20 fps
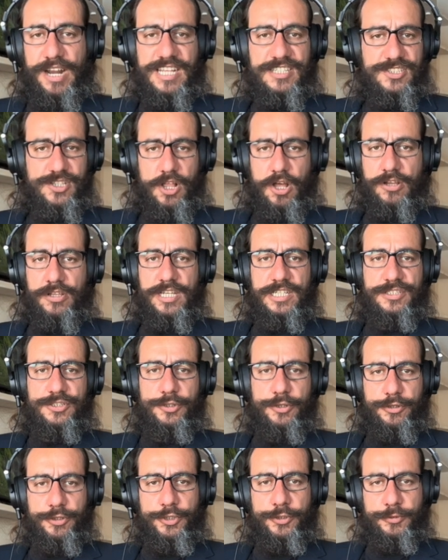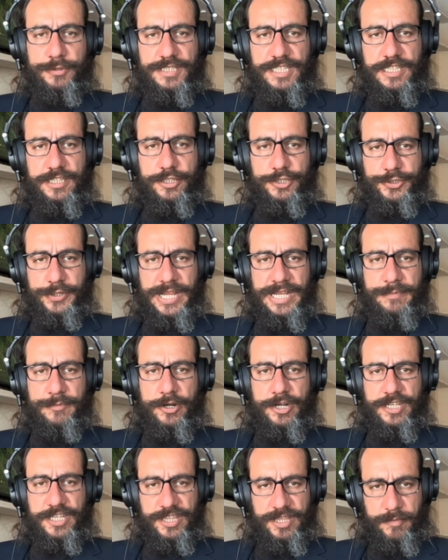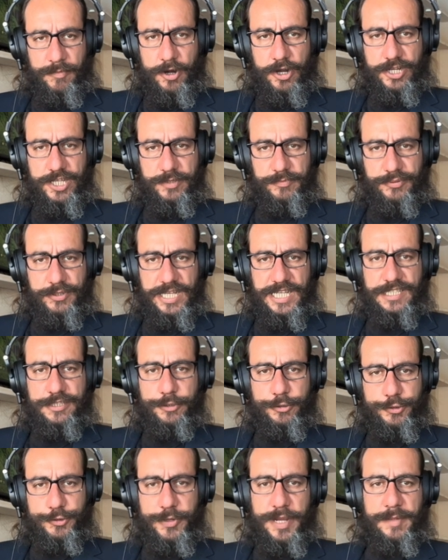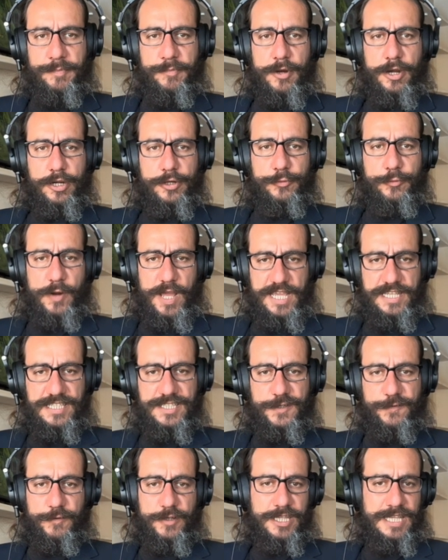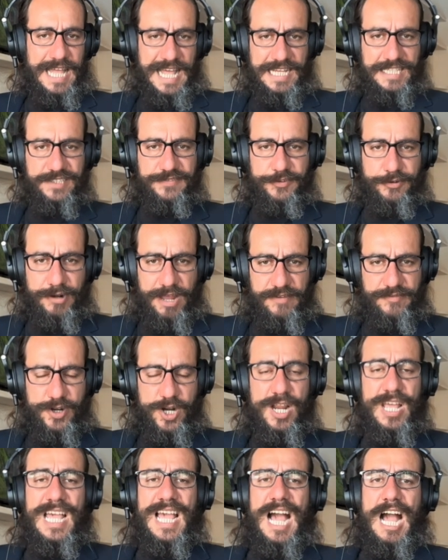As long as you're using the trademark in the marketplace, your trademark rights will last forever.